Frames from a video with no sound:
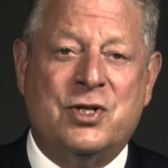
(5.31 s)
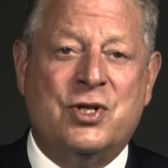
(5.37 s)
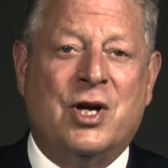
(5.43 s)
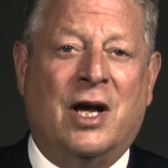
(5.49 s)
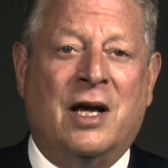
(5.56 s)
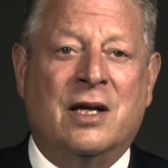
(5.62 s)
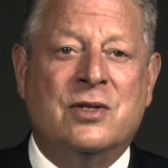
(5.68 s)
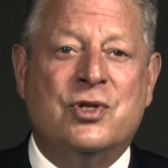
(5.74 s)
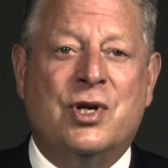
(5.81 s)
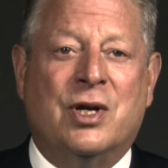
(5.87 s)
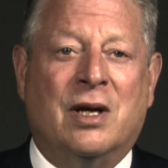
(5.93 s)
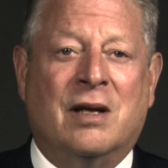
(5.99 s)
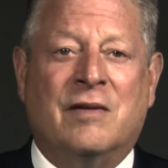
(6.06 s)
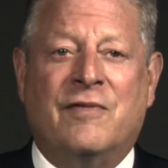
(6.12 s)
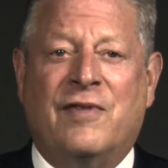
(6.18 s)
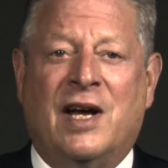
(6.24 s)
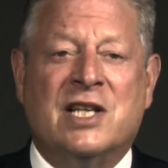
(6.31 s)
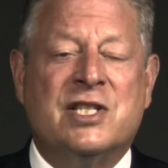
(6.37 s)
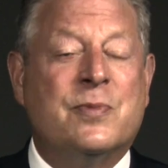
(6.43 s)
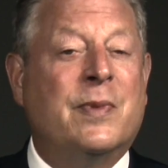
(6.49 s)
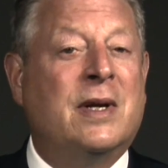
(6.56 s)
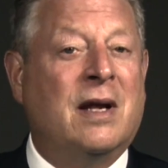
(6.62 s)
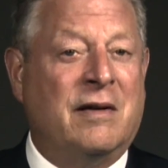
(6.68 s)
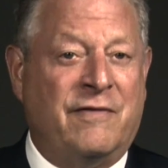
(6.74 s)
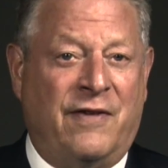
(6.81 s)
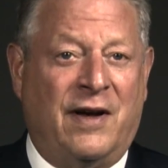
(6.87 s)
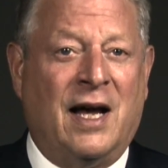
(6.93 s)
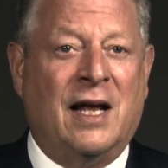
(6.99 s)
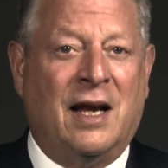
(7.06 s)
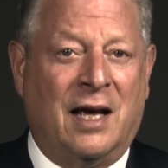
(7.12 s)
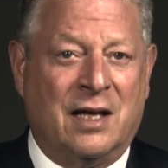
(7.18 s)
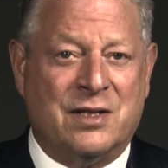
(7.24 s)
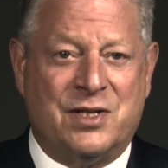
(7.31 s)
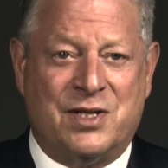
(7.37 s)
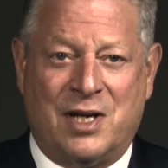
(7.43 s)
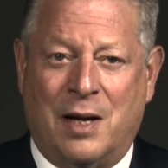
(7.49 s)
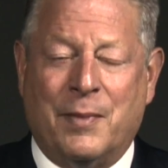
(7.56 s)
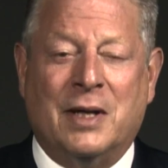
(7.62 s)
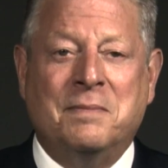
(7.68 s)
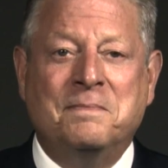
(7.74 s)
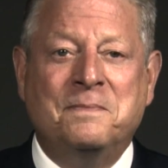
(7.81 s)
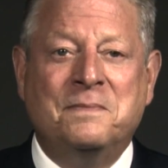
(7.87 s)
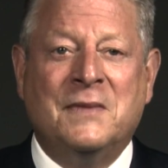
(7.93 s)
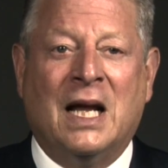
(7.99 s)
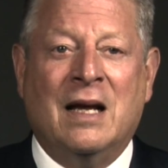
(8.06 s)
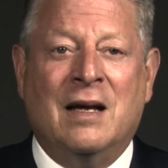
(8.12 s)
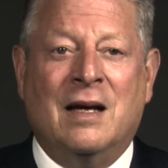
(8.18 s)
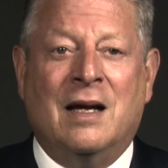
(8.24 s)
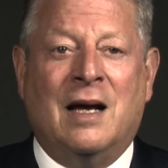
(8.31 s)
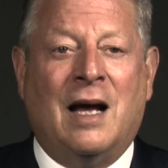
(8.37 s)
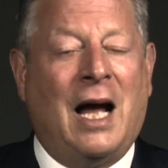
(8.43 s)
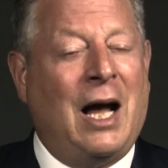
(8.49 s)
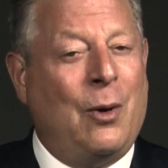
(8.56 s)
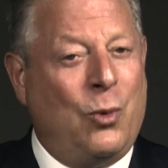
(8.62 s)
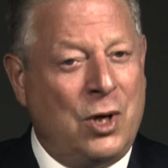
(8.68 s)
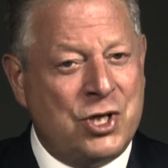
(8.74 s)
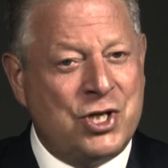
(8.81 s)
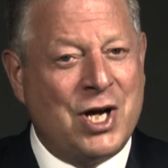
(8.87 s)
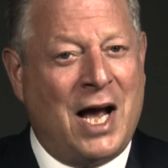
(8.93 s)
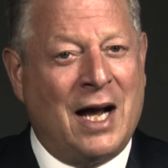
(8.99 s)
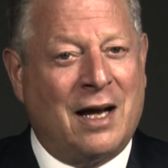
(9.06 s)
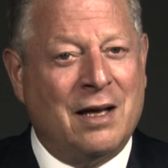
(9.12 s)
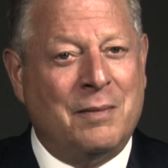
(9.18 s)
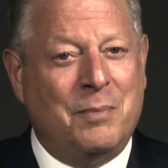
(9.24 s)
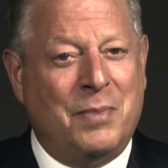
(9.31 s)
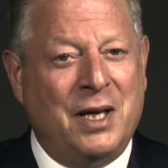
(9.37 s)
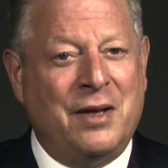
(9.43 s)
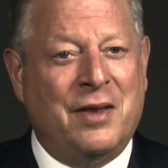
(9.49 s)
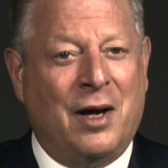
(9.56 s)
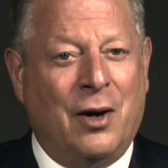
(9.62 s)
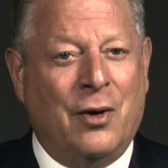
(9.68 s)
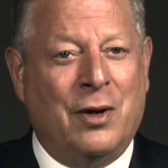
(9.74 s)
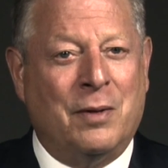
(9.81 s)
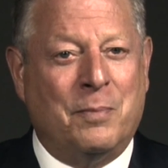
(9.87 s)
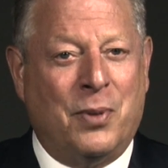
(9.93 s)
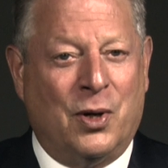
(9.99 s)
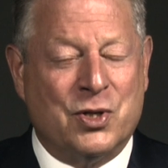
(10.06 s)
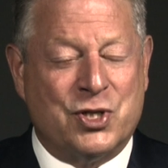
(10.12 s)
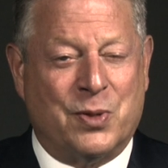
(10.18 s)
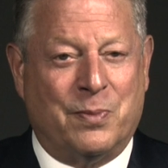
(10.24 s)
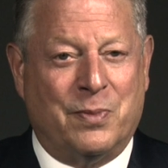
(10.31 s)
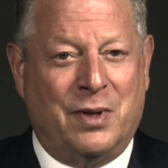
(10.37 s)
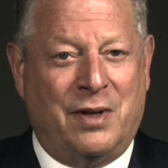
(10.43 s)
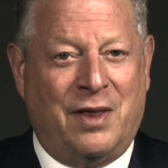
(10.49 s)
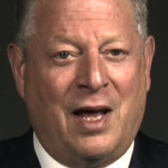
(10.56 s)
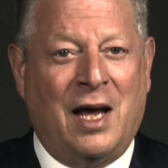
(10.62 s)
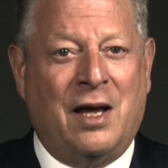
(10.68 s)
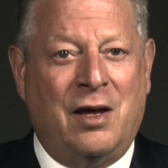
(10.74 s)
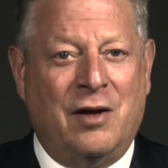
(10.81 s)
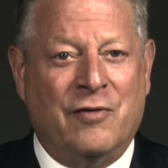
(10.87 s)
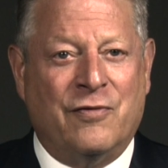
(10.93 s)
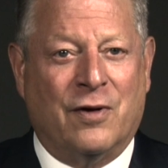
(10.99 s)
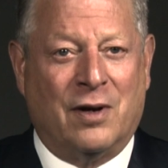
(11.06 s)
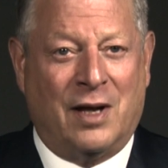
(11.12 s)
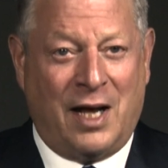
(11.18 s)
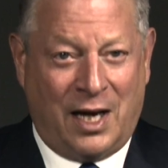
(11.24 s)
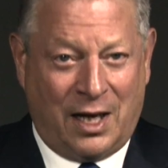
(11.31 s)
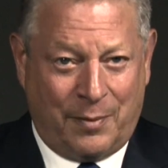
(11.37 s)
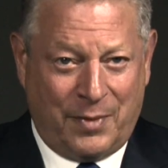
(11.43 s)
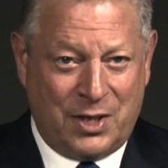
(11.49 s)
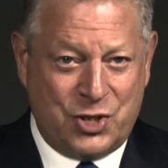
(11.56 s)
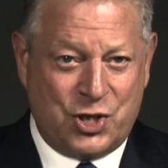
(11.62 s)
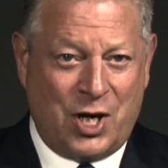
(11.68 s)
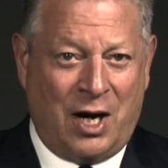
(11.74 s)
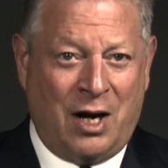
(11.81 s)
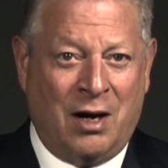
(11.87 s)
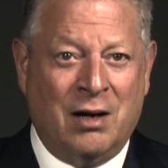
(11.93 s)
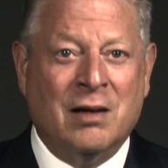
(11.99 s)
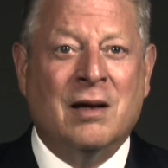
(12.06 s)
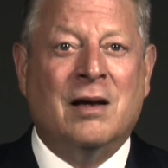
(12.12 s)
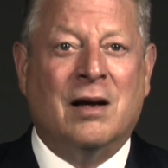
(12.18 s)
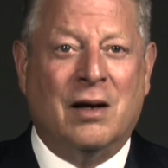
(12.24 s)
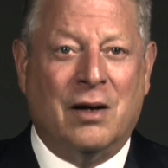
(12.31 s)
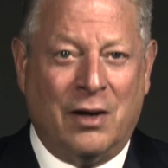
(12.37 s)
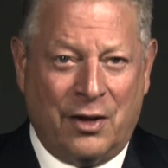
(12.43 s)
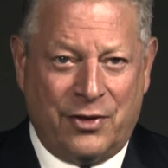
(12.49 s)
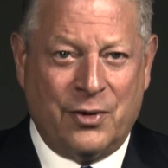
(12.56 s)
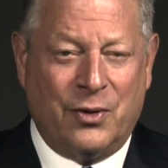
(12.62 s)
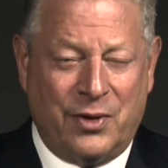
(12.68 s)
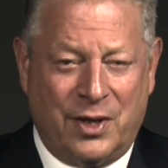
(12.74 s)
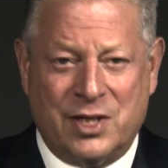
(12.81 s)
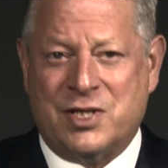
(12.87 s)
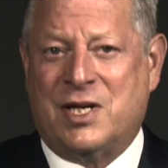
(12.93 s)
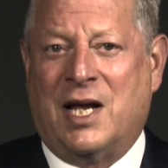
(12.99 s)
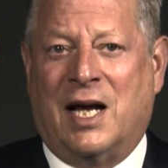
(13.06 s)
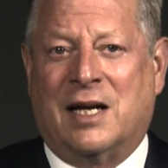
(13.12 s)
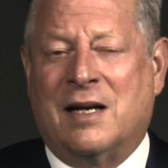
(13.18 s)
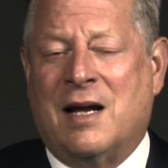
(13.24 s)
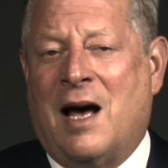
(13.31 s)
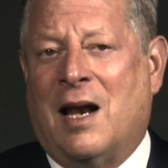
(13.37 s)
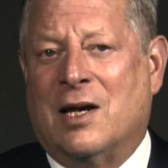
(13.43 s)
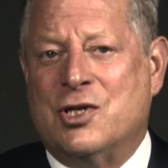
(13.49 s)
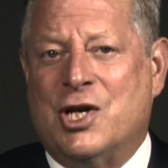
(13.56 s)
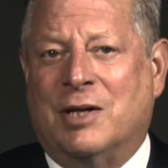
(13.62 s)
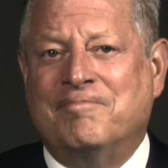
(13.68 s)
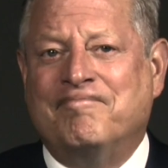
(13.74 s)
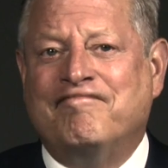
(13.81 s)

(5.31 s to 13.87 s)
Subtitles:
Change Investment and Finance Summit. I wish I could be there in person, but thank you for letting me share through this technology.